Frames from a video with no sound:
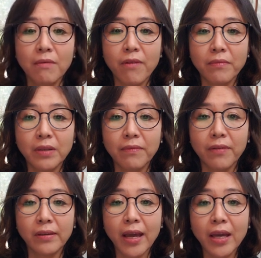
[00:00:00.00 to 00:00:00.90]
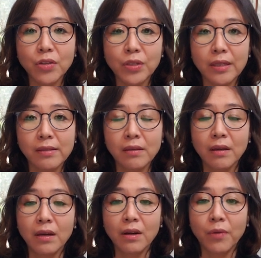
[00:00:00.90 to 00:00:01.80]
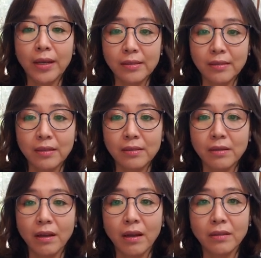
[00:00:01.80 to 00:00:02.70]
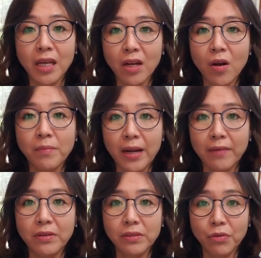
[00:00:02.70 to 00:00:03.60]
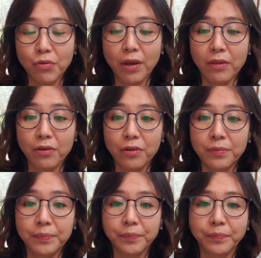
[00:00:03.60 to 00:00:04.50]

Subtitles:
from different ages, races, and income levels together.